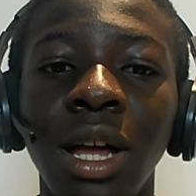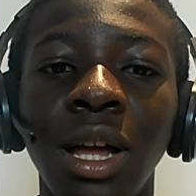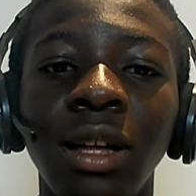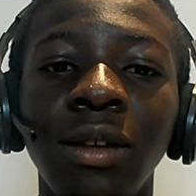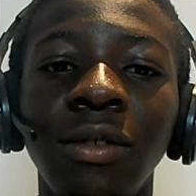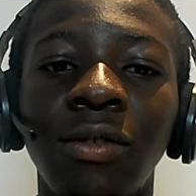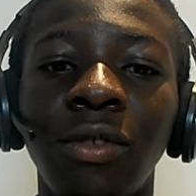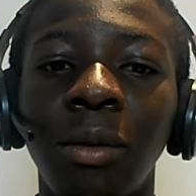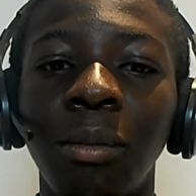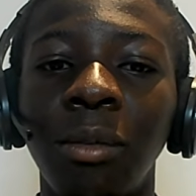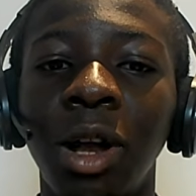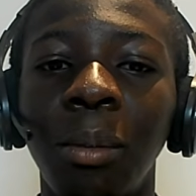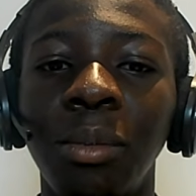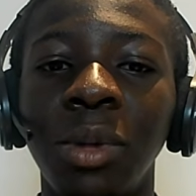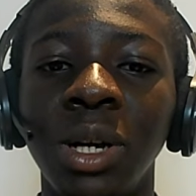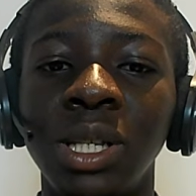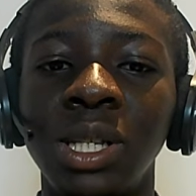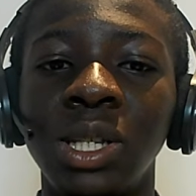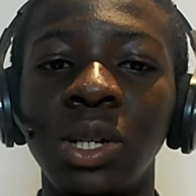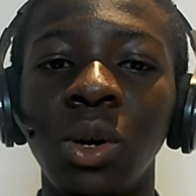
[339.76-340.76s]
from
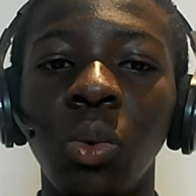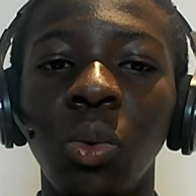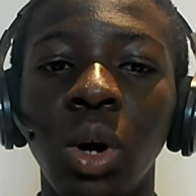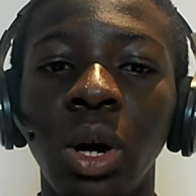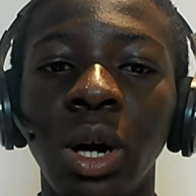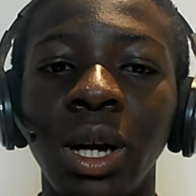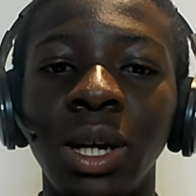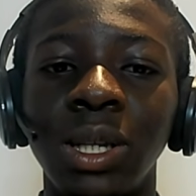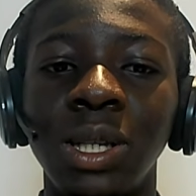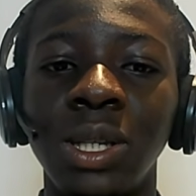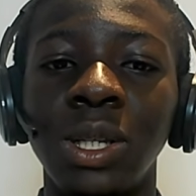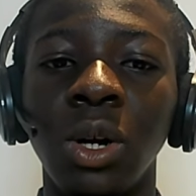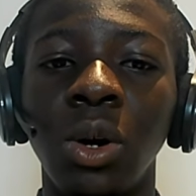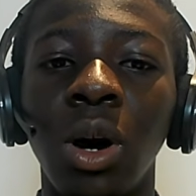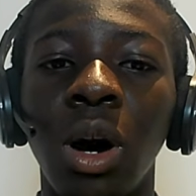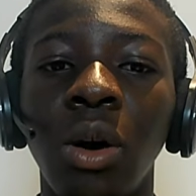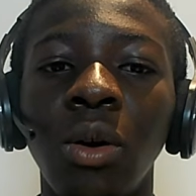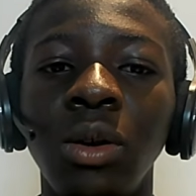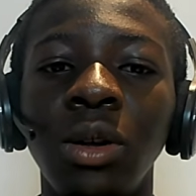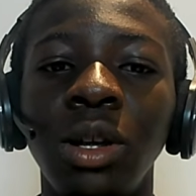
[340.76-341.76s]
numbers to words. So
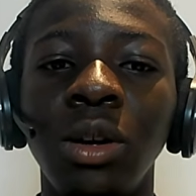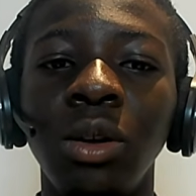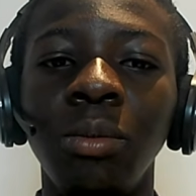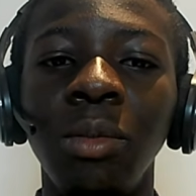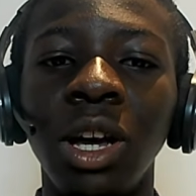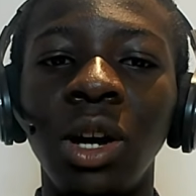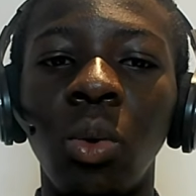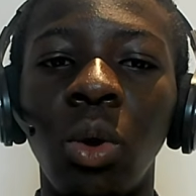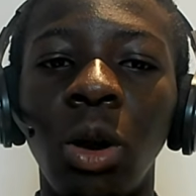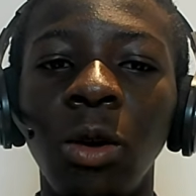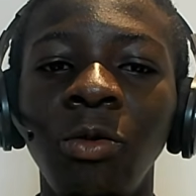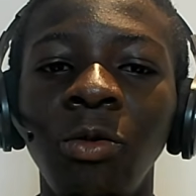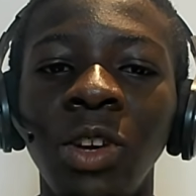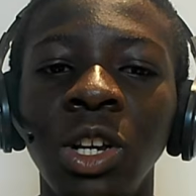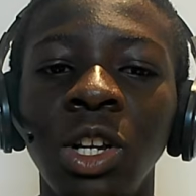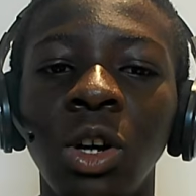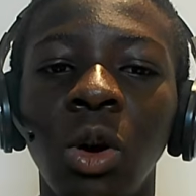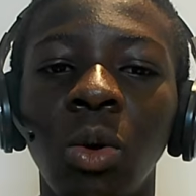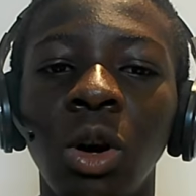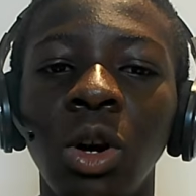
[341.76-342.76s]
I'll make one
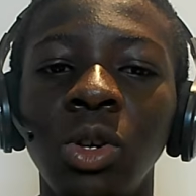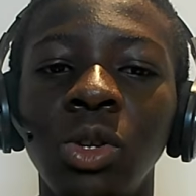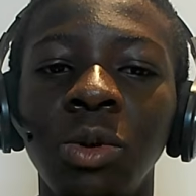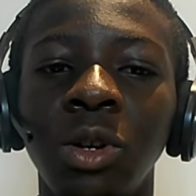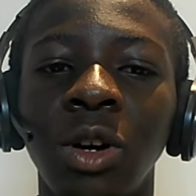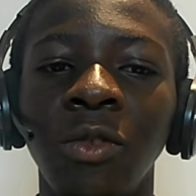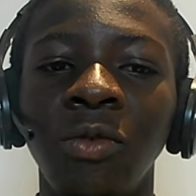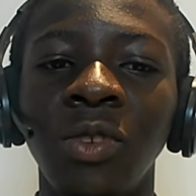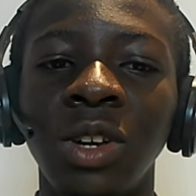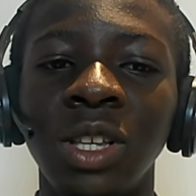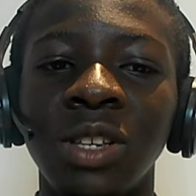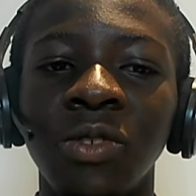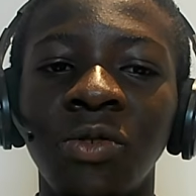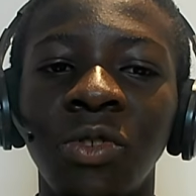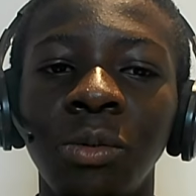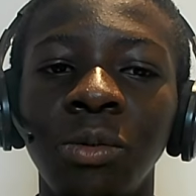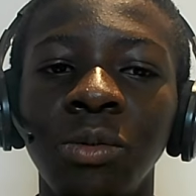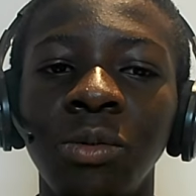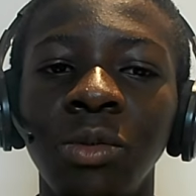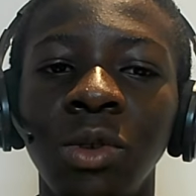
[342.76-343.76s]
video where it's converted
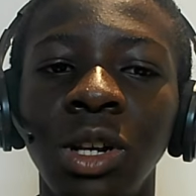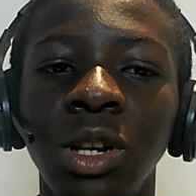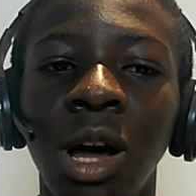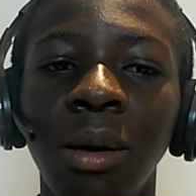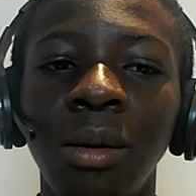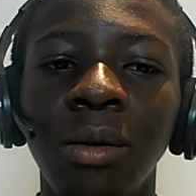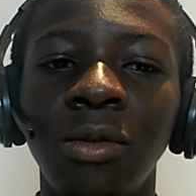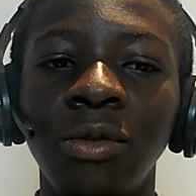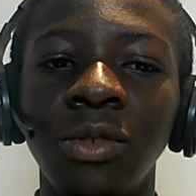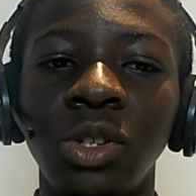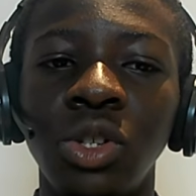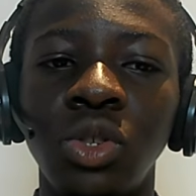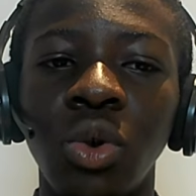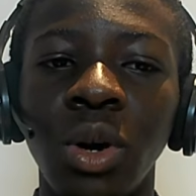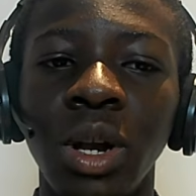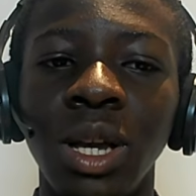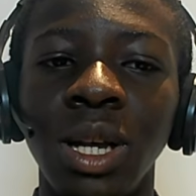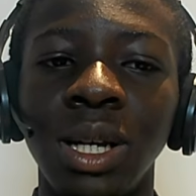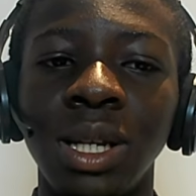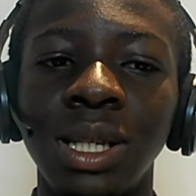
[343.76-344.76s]
from
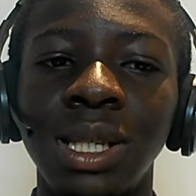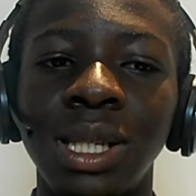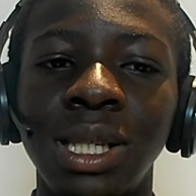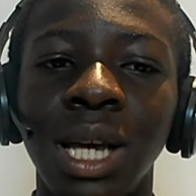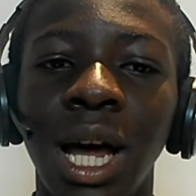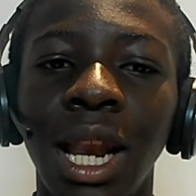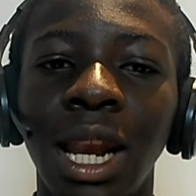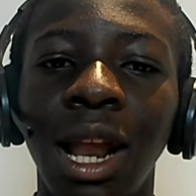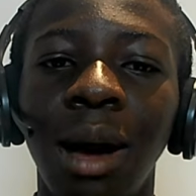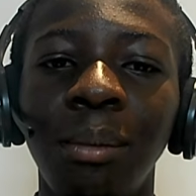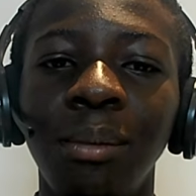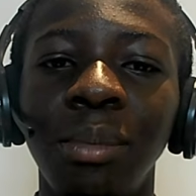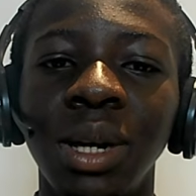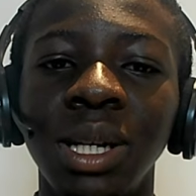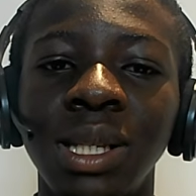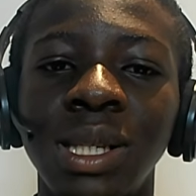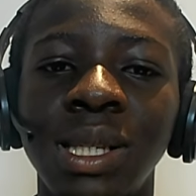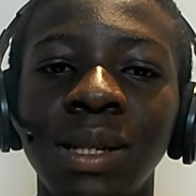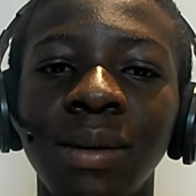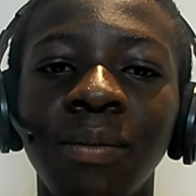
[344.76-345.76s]
strings to
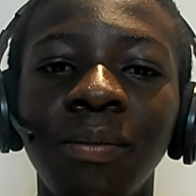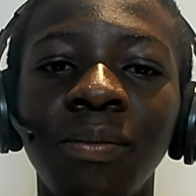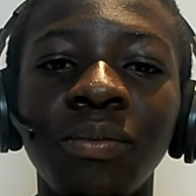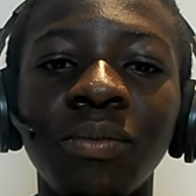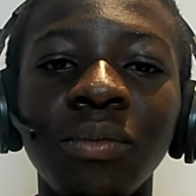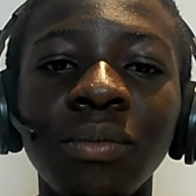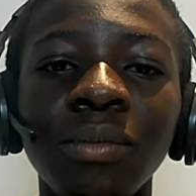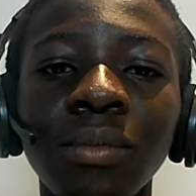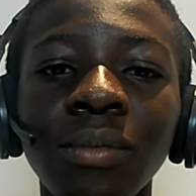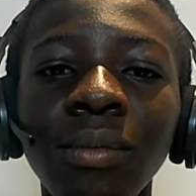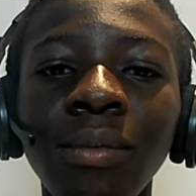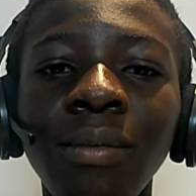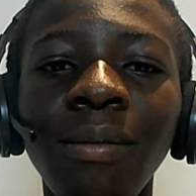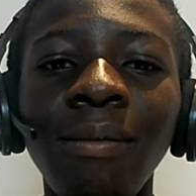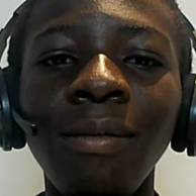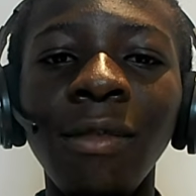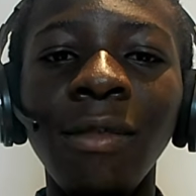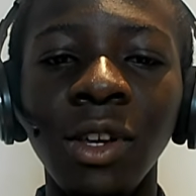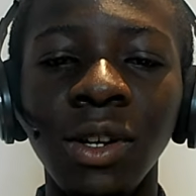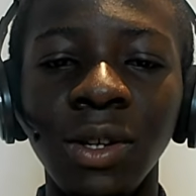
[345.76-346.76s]
numbers.
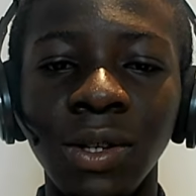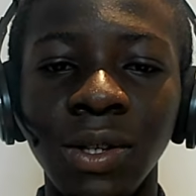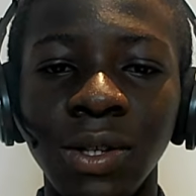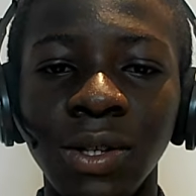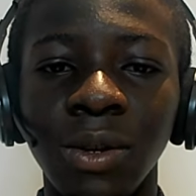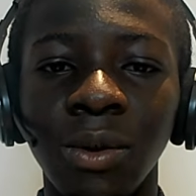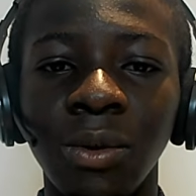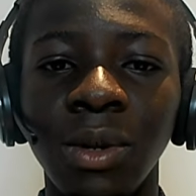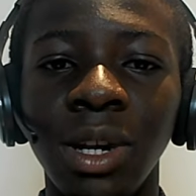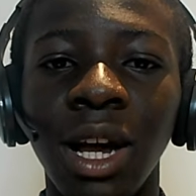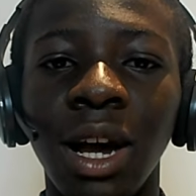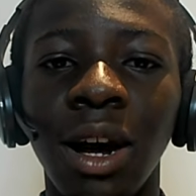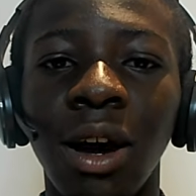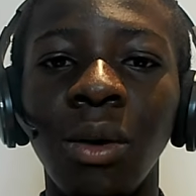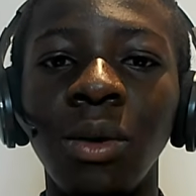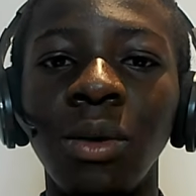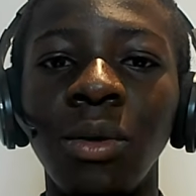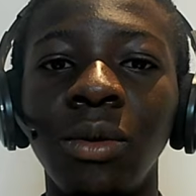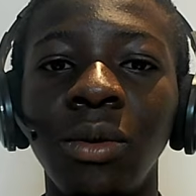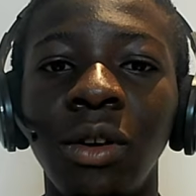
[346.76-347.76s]
So
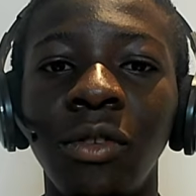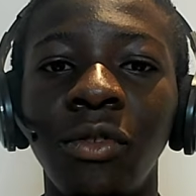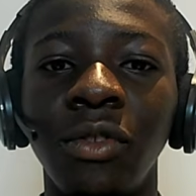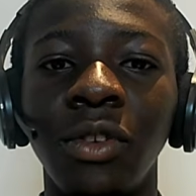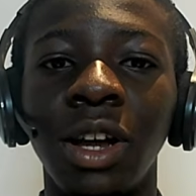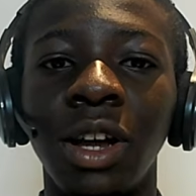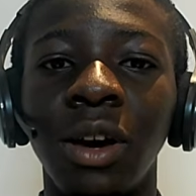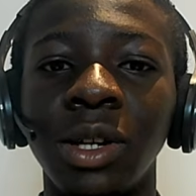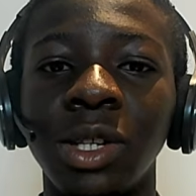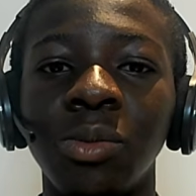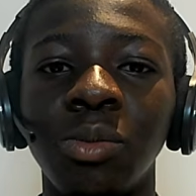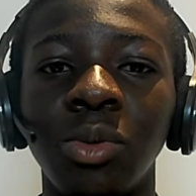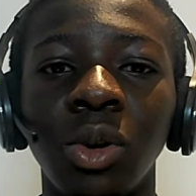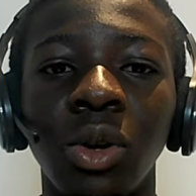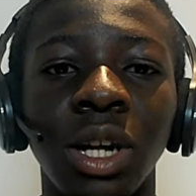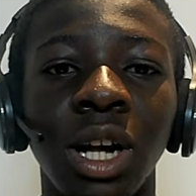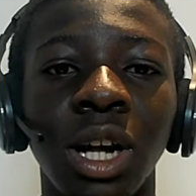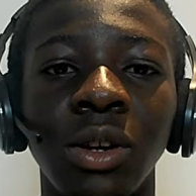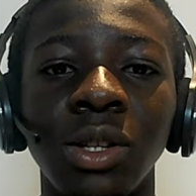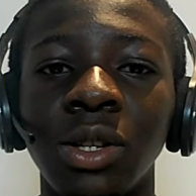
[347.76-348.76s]
now I've now
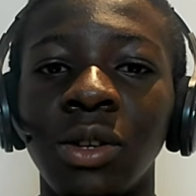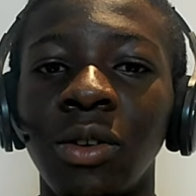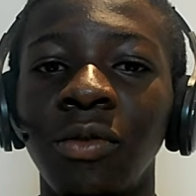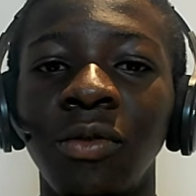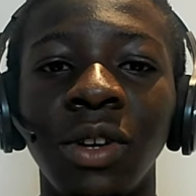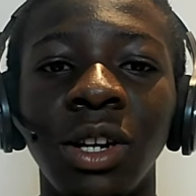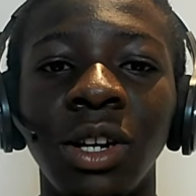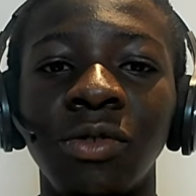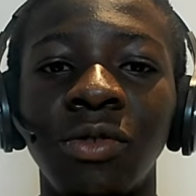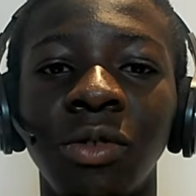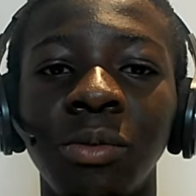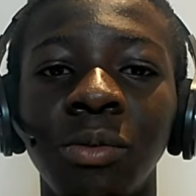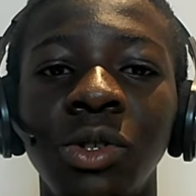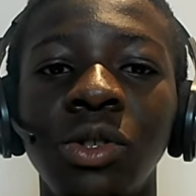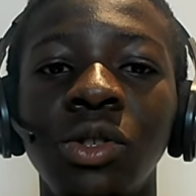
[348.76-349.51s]
explored how to convert from